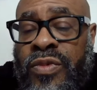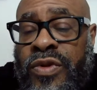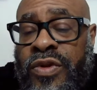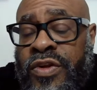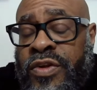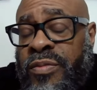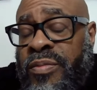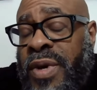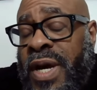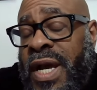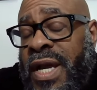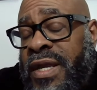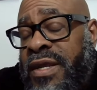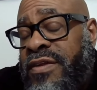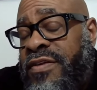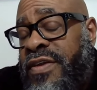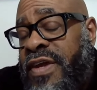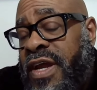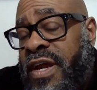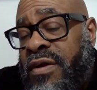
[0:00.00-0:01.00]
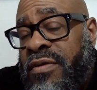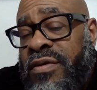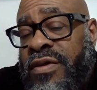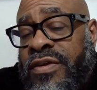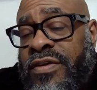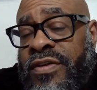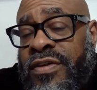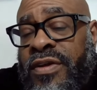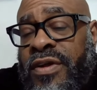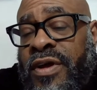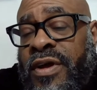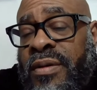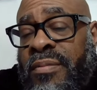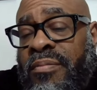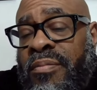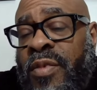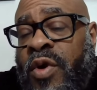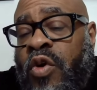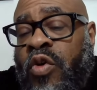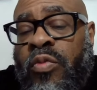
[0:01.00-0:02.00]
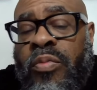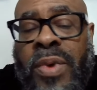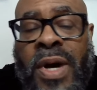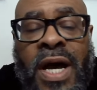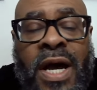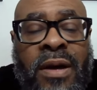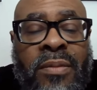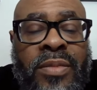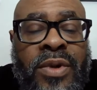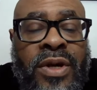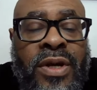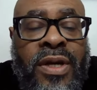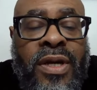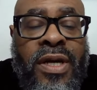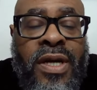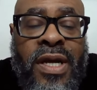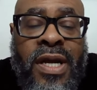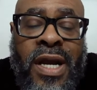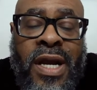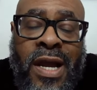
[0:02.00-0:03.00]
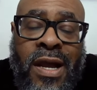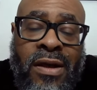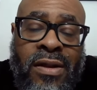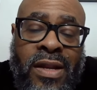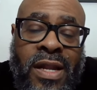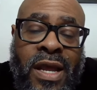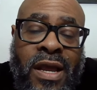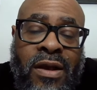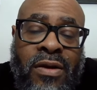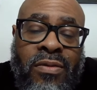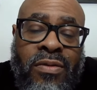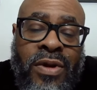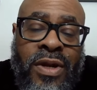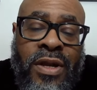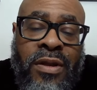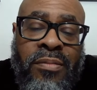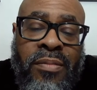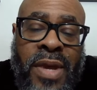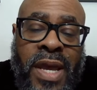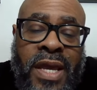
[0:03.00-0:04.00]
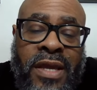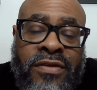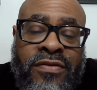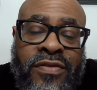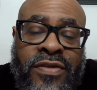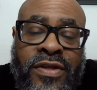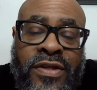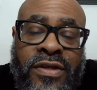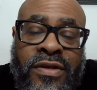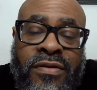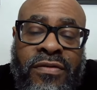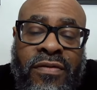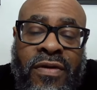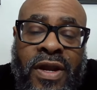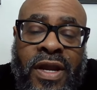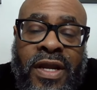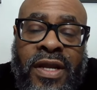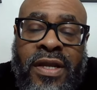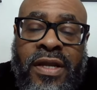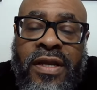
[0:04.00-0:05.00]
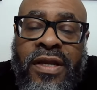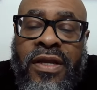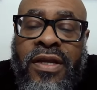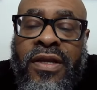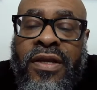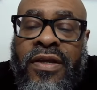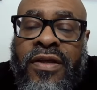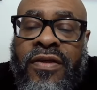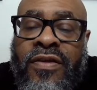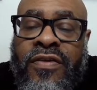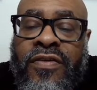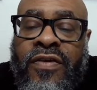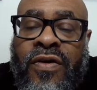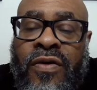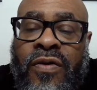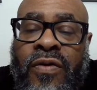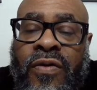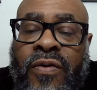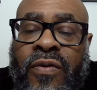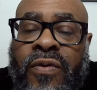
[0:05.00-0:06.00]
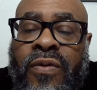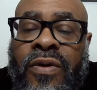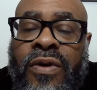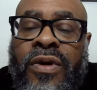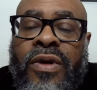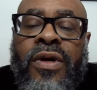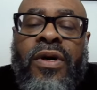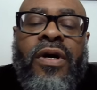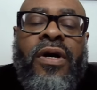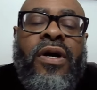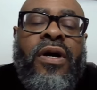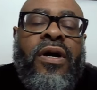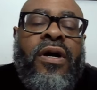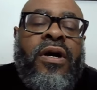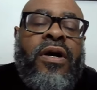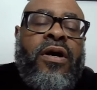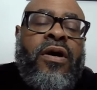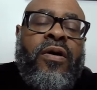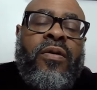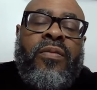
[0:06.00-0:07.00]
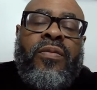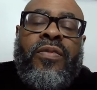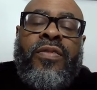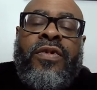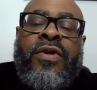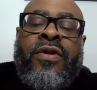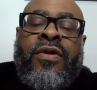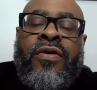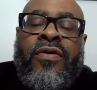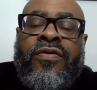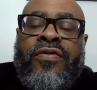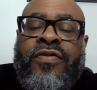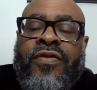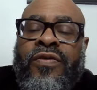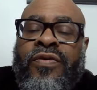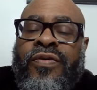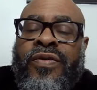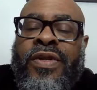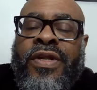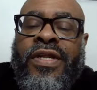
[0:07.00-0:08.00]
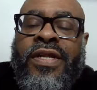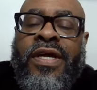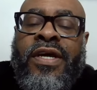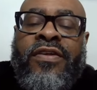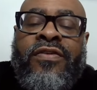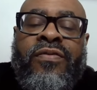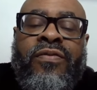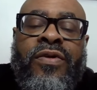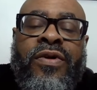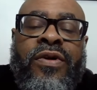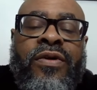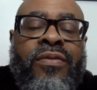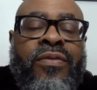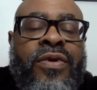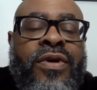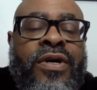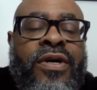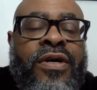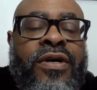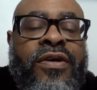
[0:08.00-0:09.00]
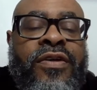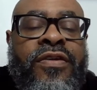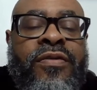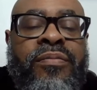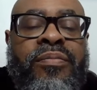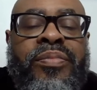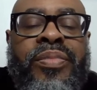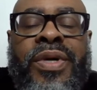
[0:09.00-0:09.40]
Tobias Harris, Mo Bamba, Kyle Lowry, and Maxey, right? So, you know, so that's where it was.